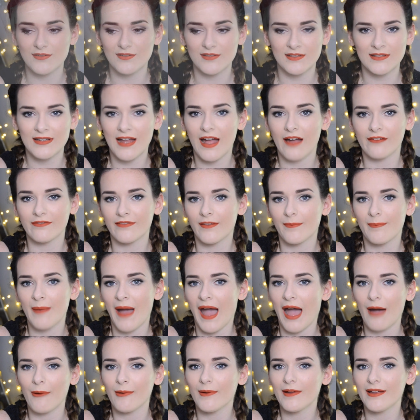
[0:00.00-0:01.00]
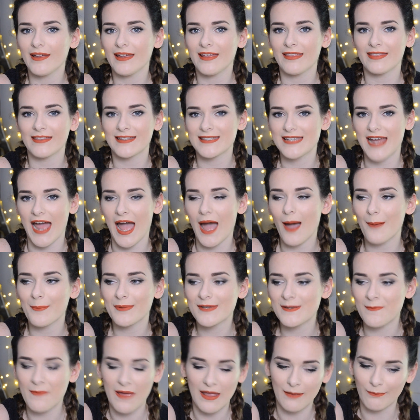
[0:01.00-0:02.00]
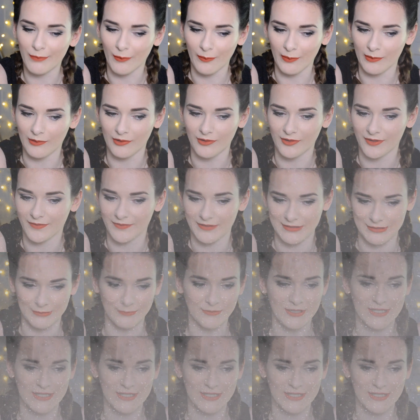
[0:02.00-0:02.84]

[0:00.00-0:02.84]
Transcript: doesn't have the power in the tap to make bubbles for some